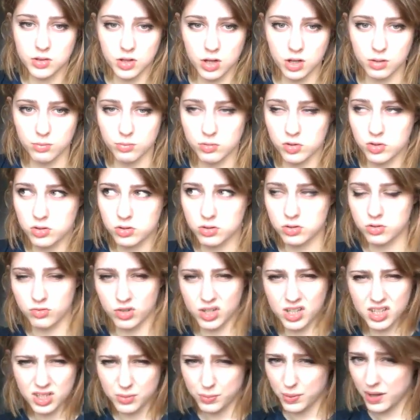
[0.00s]
It
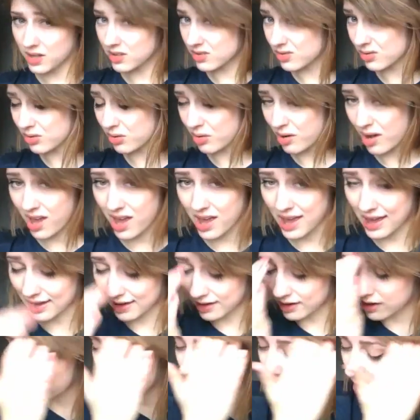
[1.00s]
really depends on your hair.
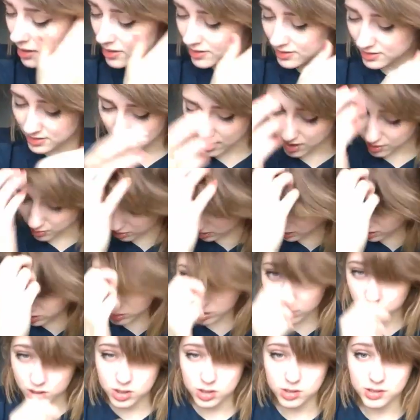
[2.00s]
So you
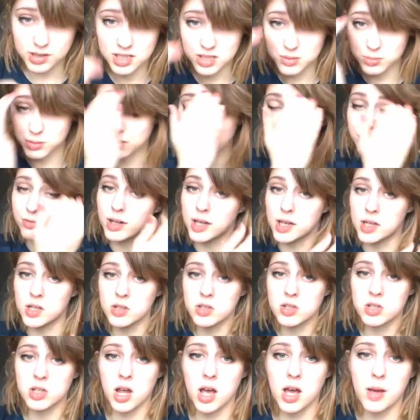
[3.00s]
can do this with the
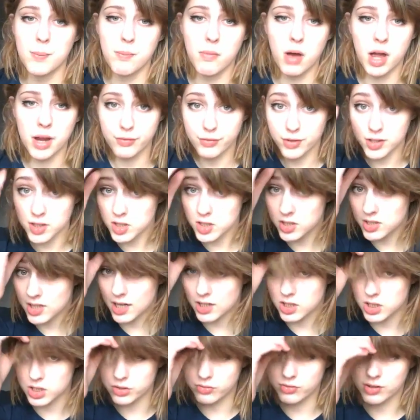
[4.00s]
fringe. My fringe is
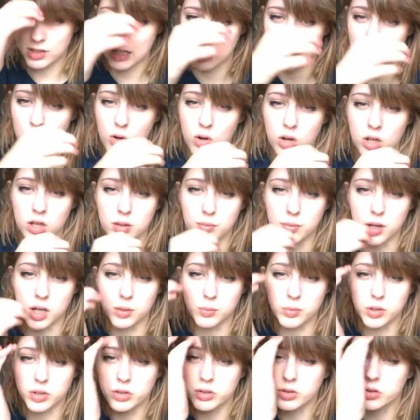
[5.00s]
actually really long at the
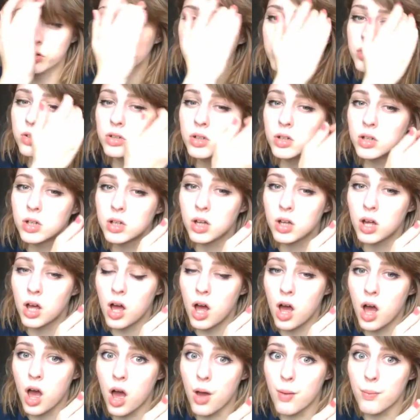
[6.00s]
moment,
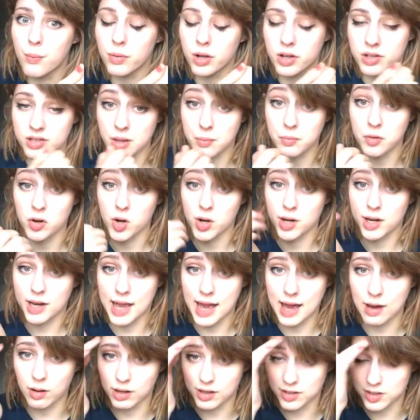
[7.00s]
because I'm growing it
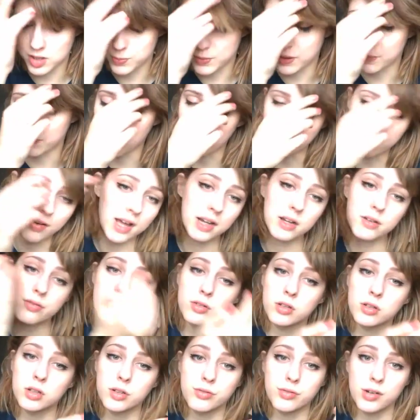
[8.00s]
out a little bit, but I've had a
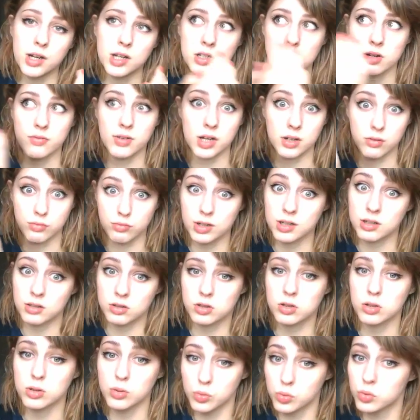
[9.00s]
full fringe, I've had a
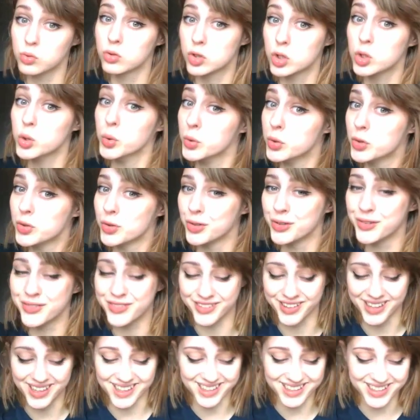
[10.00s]
too short
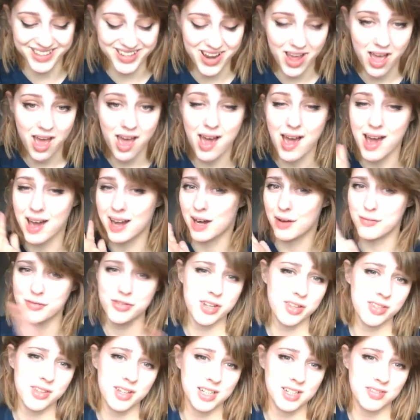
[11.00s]
fringe, and I've
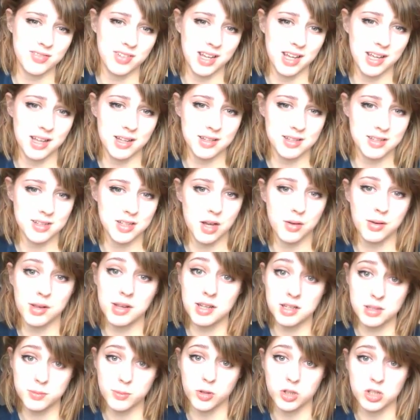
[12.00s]
done this for years, so it
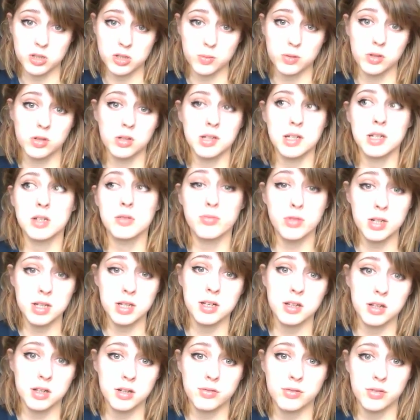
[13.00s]
is possible, and it's really
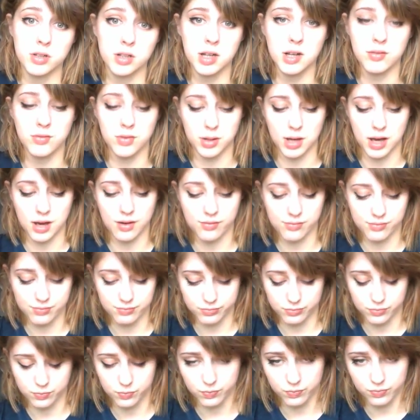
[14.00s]
good for if you have
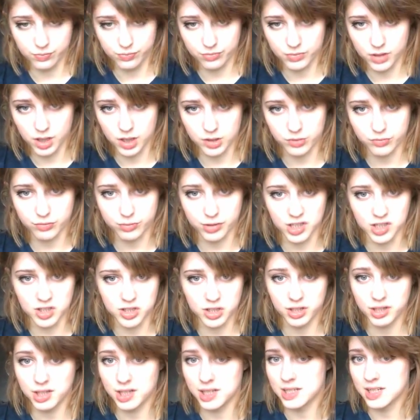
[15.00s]
a fringe,
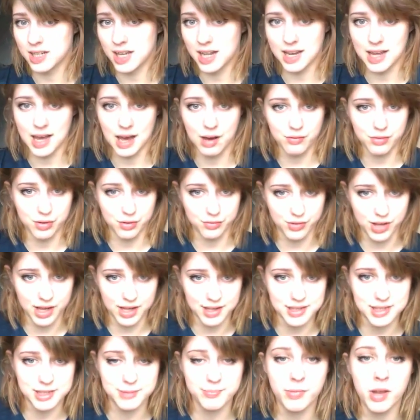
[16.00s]
you need to get it out of your
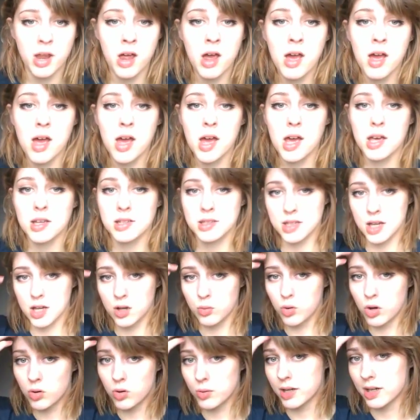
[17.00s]
face. So
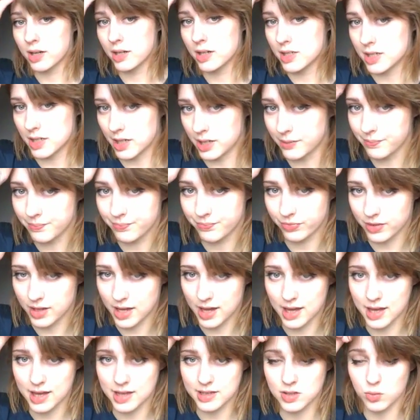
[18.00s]
what we're going to do
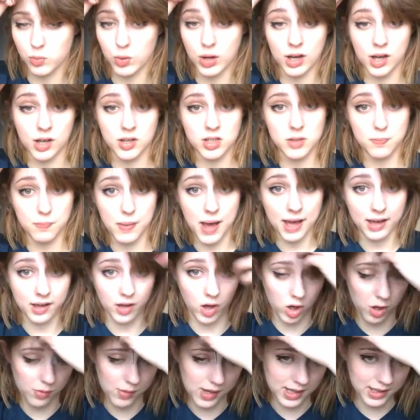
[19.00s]
is we're going to
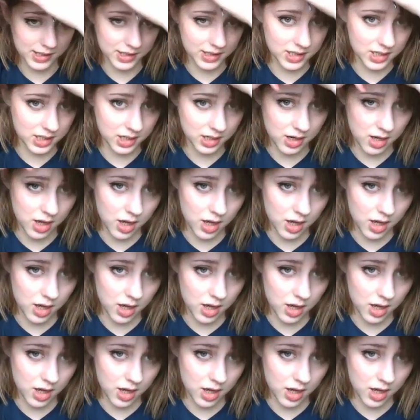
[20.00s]
backcomb it.